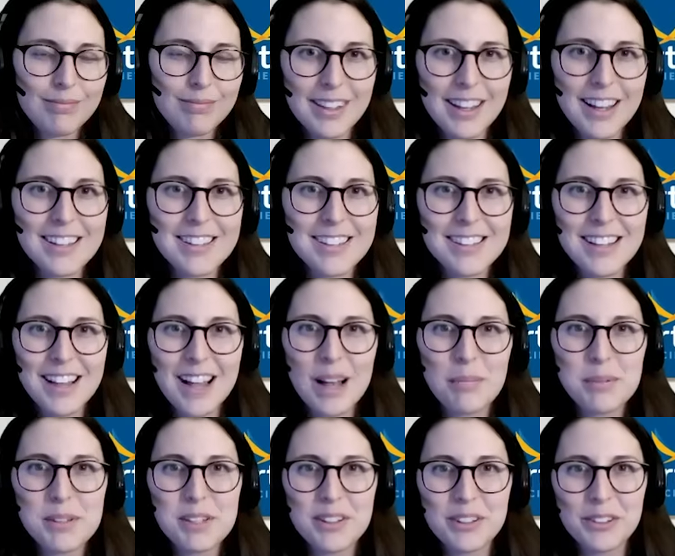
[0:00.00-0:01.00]
Yes,
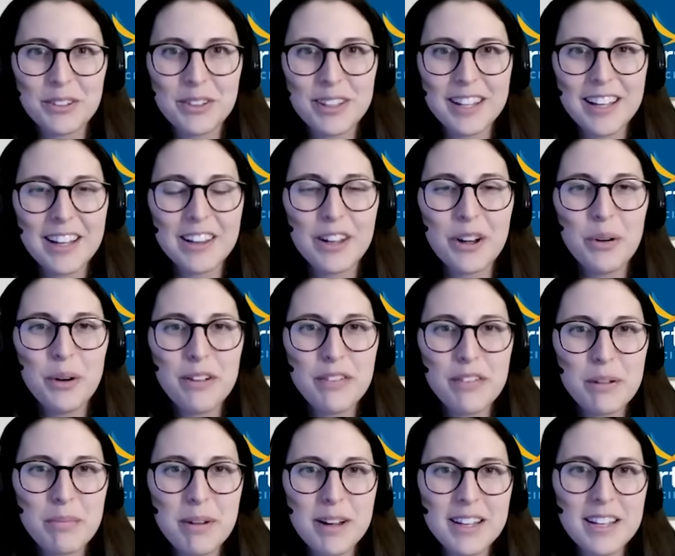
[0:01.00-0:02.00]
absolutely. Hello,
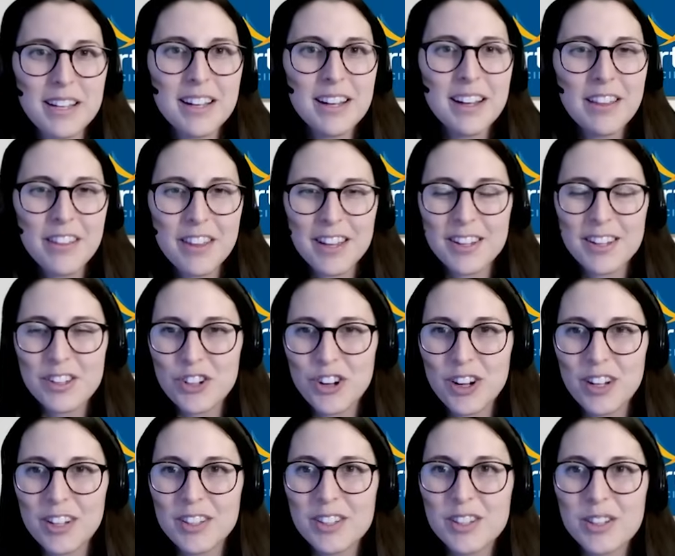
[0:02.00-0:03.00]
everybody. Thanks,
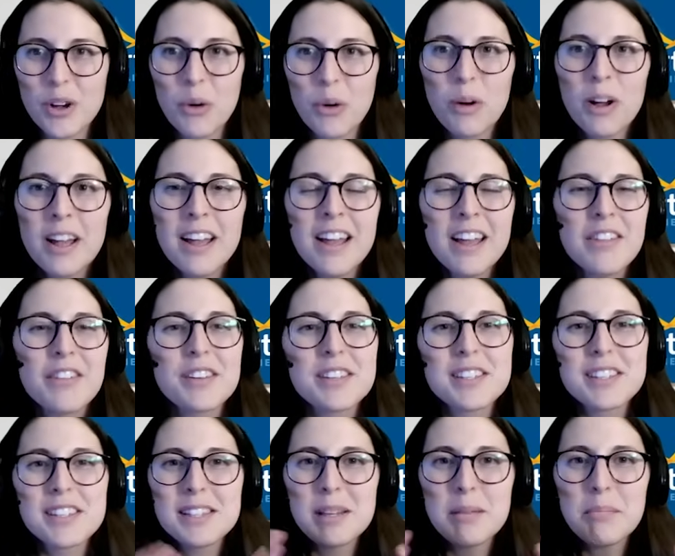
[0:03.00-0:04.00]
Sean. So the
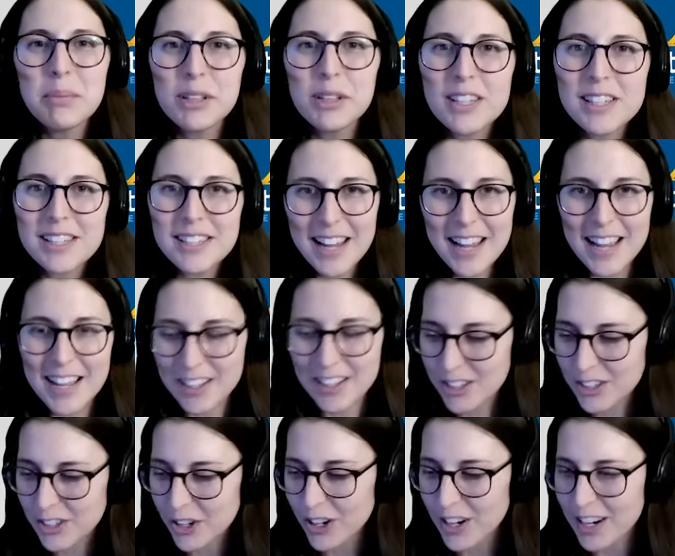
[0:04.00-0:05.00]
simplest
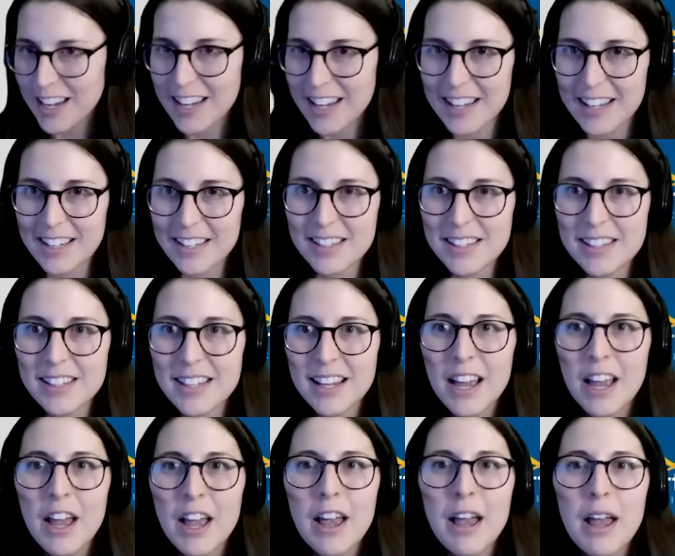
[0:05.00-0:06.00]
answer is
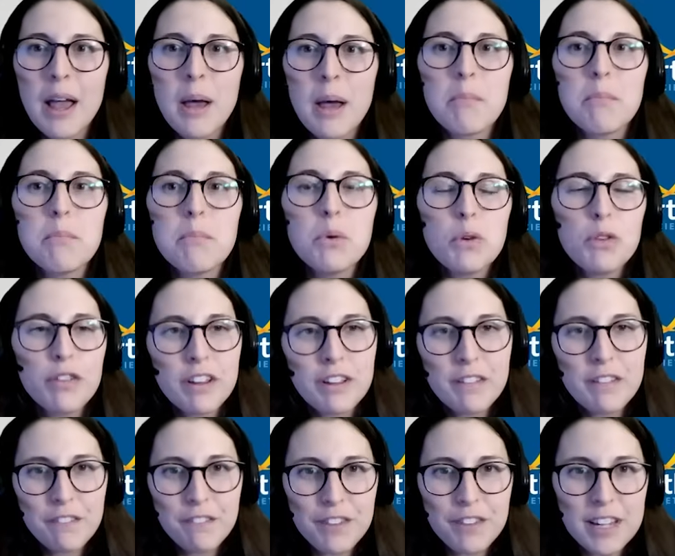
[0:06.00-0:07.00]
moving
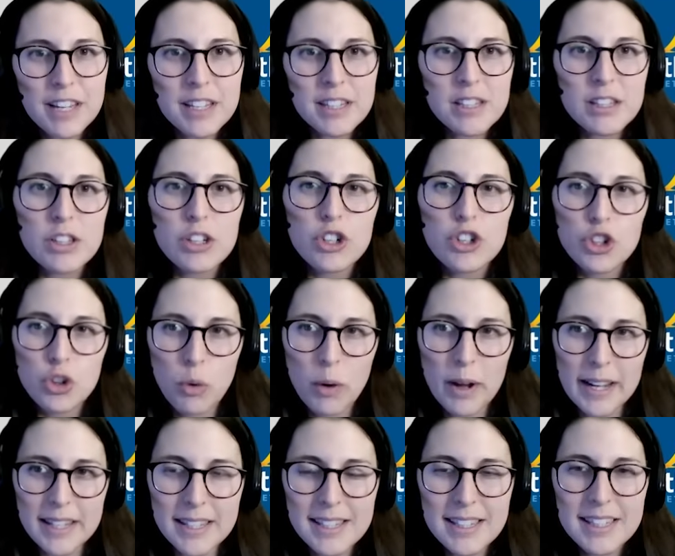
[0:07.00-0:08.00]
feeds the
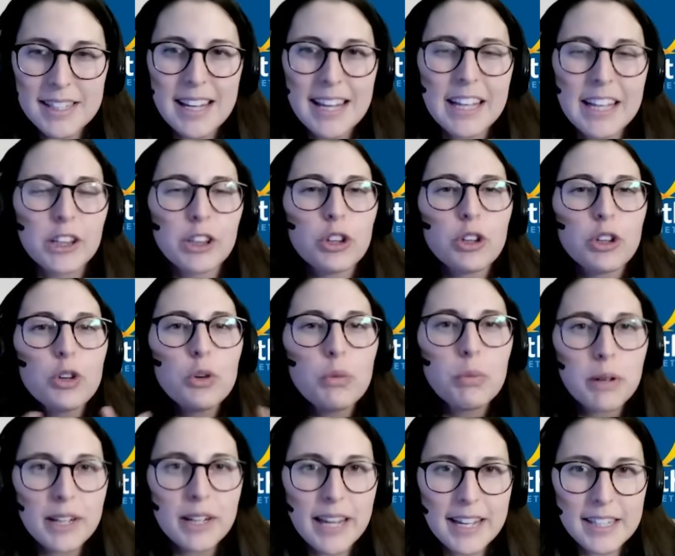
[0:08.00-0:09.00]
joints. It
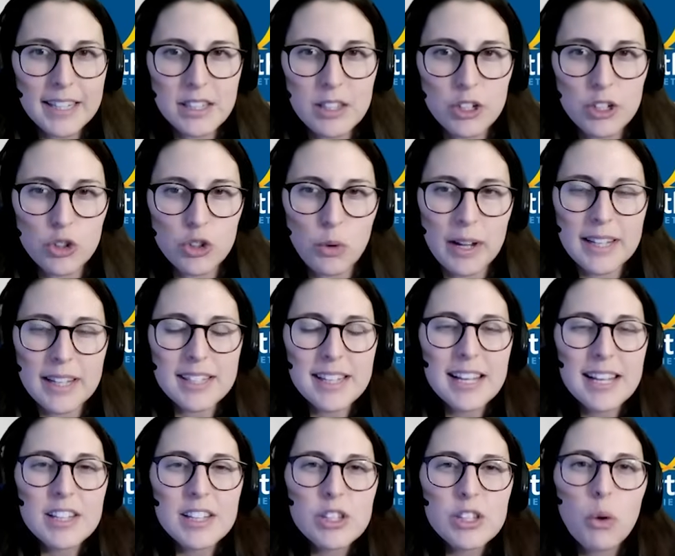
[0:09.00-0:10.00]
lubricates the joints.
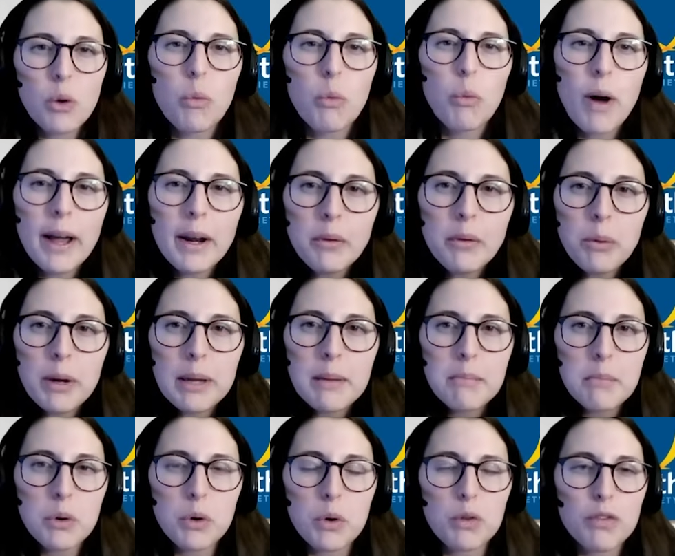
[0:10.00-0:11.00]
And so when we
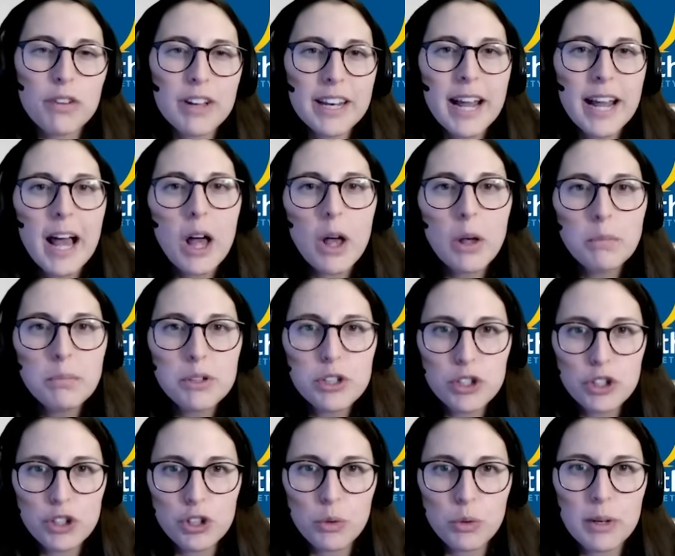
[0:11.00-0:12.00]
move, it helps
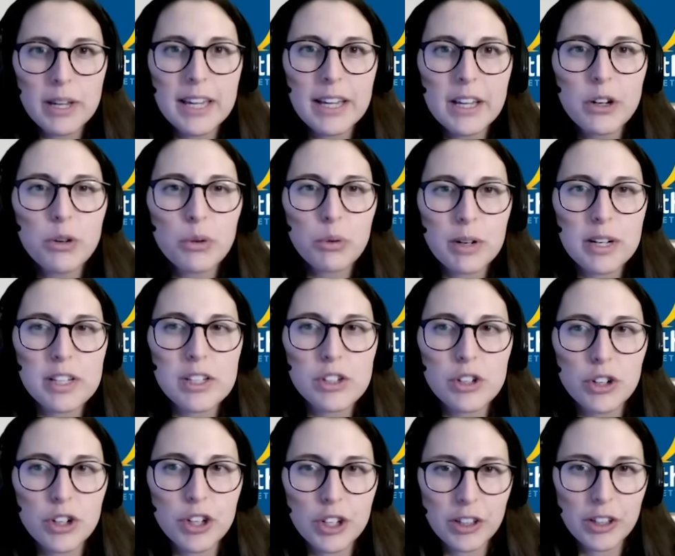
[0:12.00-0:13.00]
to increase
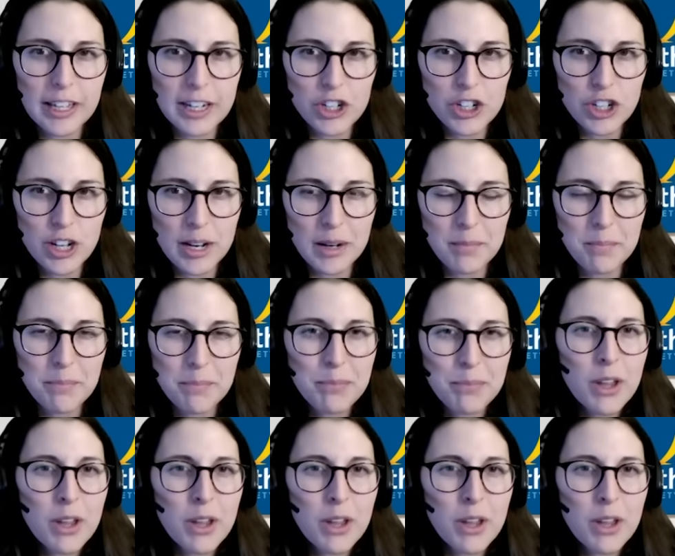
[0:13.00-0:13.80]
circulation.